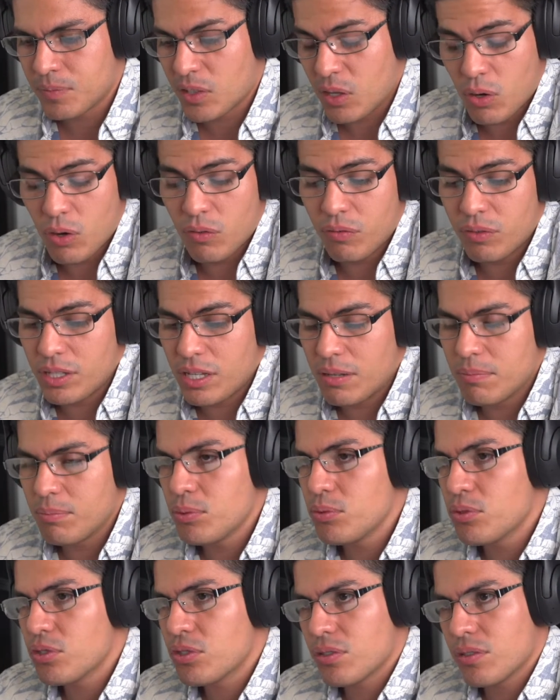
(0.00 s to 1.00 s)
hopefully it
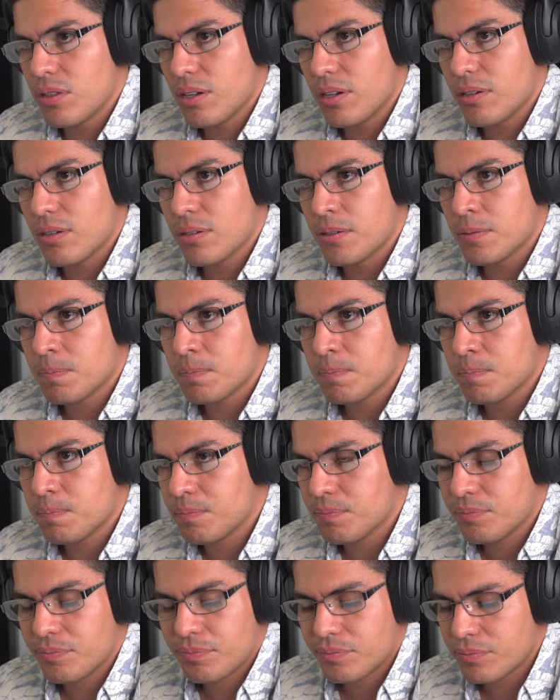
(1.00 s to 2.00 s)
boosts their,
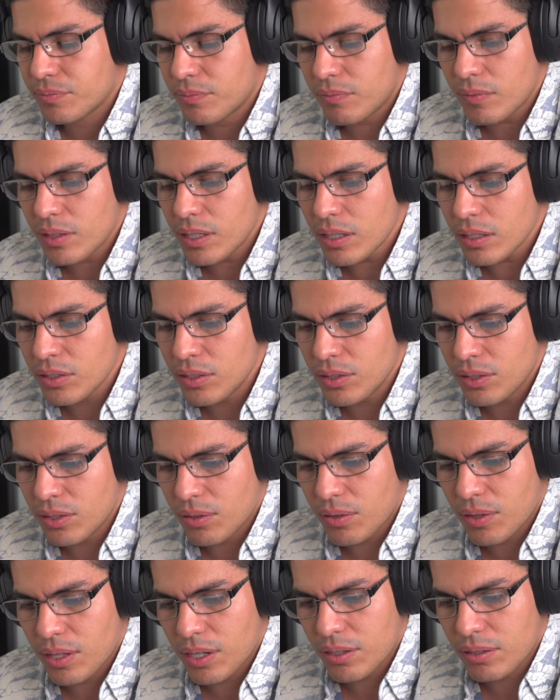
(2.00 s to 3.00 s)

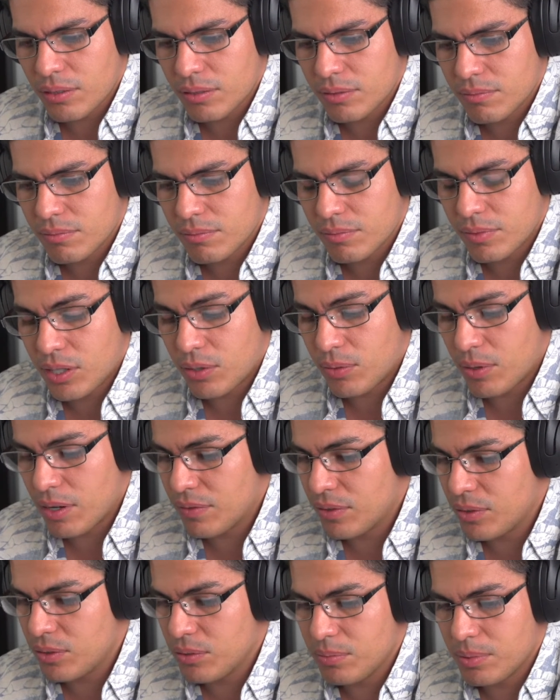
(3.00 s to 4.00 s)
revenue. Their
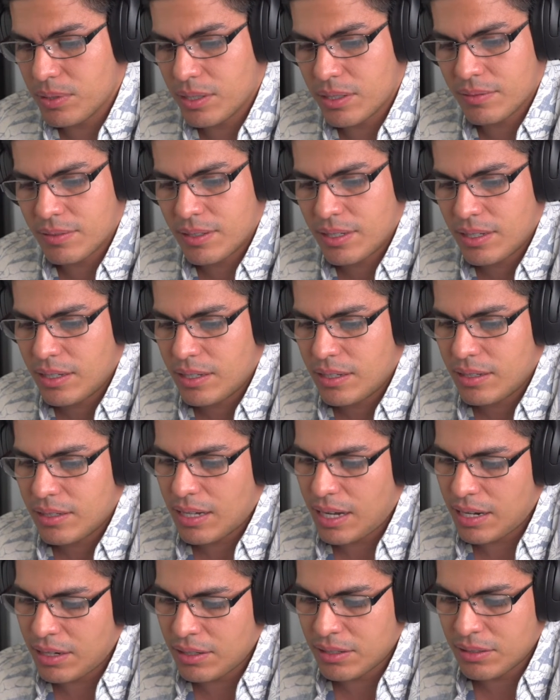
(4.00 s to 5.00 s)
revenue. But
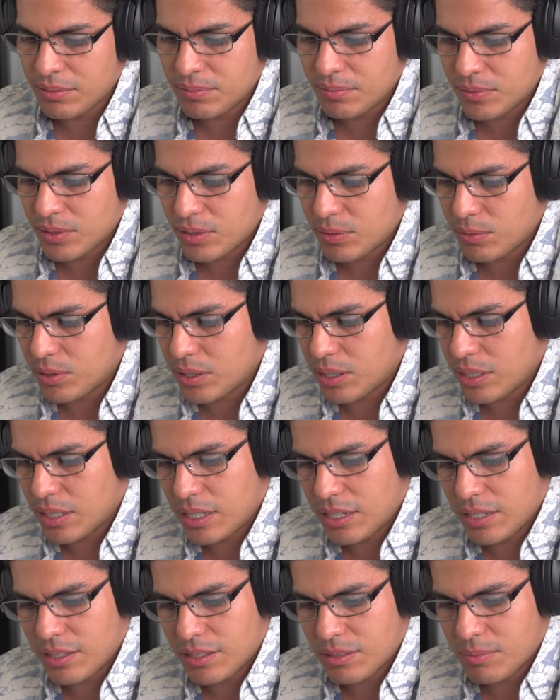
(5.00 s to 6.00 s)
I don't know. We're gonna
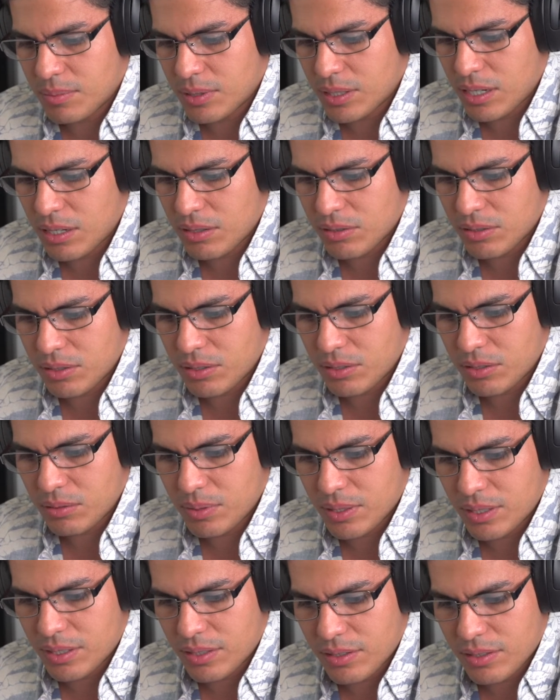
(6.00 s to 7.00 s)
get into McDonald's in a little
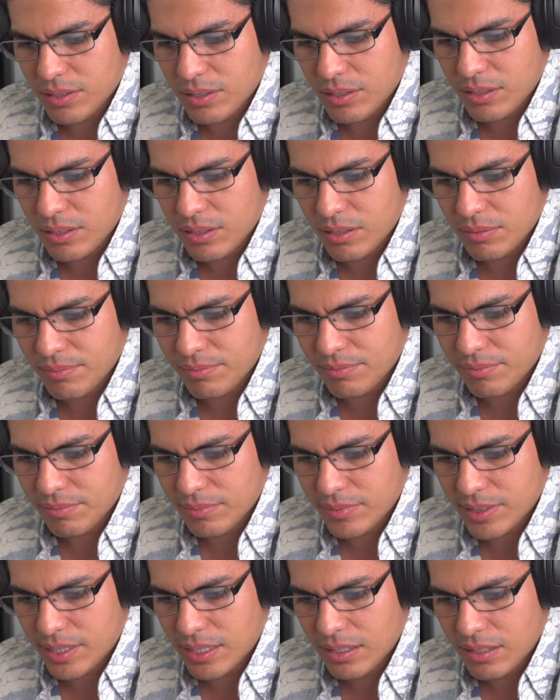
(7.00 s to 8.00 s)
bit because
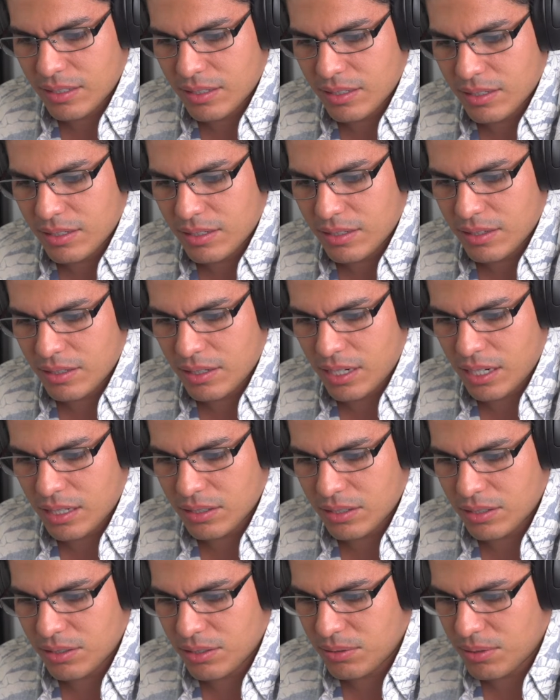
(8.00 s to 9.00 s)
they're not
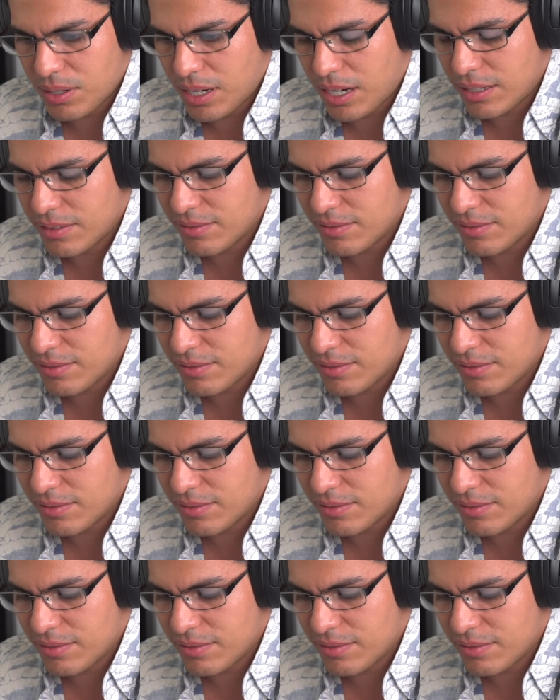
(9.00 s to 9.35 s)
looking too hot.